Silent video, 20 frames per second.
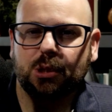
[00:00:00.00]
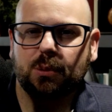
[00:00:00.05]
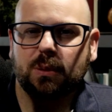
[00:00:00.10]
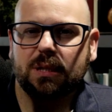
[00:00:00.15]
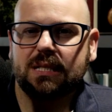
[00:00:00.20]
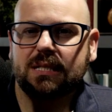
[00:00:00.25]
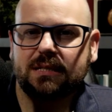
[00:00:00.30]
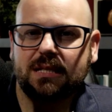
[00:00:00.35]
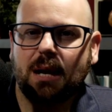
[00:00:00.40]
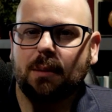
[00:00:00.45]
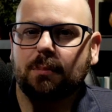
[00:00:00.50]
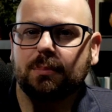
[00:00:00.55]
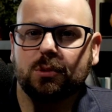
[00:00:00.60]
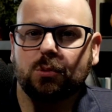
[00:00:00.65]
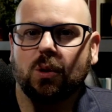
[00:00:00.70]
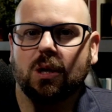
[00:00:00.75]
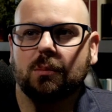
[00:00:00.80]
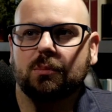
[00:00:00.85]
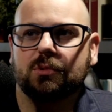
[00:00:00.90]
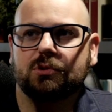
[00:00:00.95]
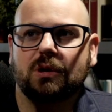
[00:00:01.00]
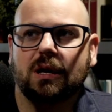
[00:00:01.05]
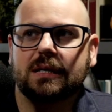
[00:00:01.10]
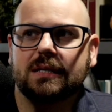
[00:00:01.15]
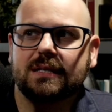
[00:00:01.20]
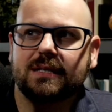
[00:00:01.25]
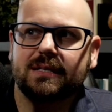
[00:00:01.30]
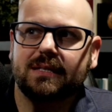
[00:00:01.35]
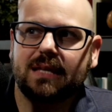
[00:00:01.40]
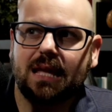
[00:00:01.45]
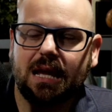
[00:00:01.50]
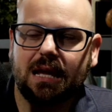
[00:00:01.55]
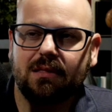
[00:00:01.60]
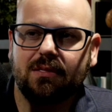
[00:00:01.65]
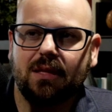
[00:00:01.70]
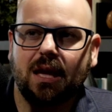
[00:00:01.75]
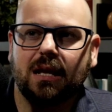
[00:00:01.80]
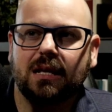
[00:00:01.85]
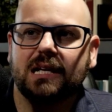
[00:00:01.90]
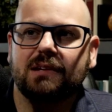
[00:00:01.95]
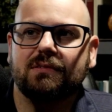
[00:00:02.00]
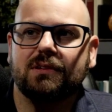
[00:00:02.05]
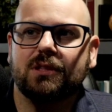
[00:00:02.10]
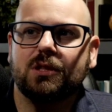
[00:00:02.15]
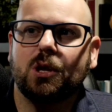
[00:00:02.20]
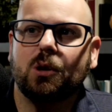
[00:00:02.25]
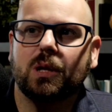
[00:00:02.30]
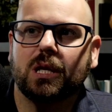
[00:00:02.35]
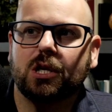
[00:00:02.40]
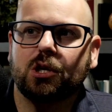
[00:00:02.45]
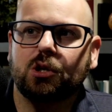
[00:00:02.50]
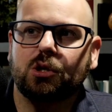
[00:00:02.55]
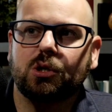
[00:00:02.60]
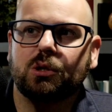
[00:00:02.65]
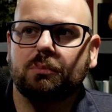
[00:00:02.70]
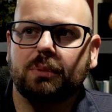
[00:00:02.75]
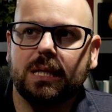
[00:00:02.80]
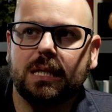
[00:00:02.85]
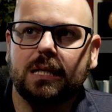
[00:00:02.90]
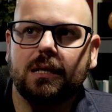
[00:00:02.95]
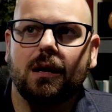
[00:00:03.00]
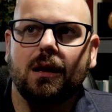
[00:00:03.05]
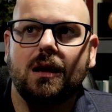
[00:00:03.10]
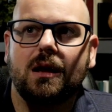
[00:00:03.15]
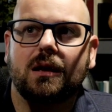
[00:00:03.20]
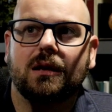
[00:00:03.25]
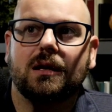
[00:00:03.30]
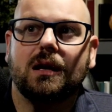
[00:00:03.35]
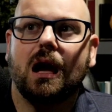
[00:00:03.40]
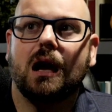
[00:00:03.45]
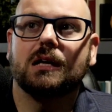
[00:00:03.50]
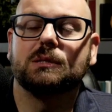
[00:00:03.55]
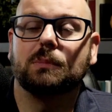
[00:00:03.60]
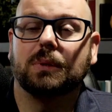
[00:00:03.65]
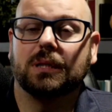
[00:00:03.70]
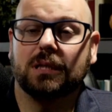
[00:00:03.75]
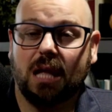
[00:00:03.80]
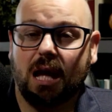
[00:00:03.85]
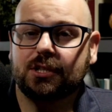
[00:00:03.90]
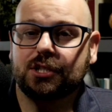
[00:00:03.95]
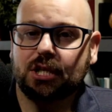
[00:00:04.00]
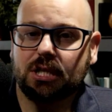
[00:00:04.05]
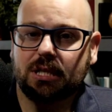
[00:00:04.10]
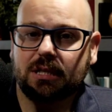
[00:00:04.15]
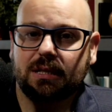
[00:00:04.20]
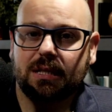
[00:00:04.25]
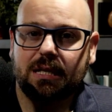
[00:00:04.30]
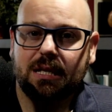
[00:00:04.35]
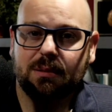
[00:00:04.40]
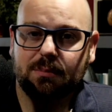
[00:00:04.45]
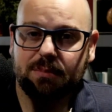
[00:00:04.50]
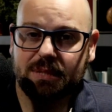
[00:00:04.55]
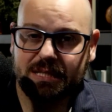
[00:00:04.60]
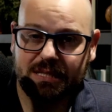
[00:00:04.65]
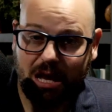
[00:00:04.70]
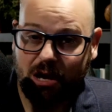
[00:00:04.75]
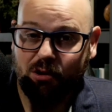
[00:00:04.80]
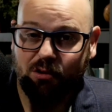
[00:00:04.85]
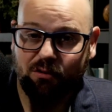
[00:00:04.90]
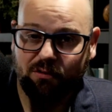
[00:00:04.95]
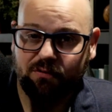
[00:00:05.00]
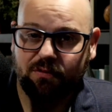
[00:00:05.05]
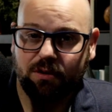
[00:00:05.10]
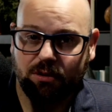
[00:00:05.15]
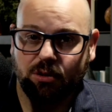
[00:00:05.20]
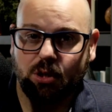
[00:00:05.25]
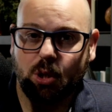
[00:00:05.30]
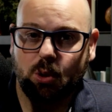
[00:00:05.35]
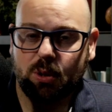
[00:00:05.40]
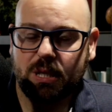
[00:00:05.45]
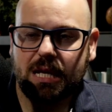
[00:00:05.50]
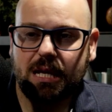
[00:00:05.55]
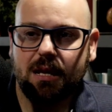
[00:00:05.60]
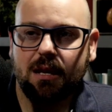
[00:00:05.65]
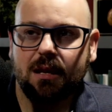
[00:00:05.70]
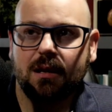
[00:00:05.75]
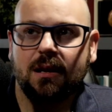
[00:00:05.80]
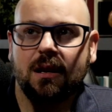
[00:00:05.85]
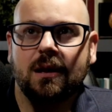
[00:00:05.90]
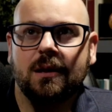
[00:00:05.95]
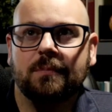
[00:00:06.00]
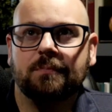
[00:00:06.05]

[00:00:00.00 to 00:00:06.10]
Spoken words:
do you accept what I'm trying to say, that even though it could be cosmologically himself, Loki,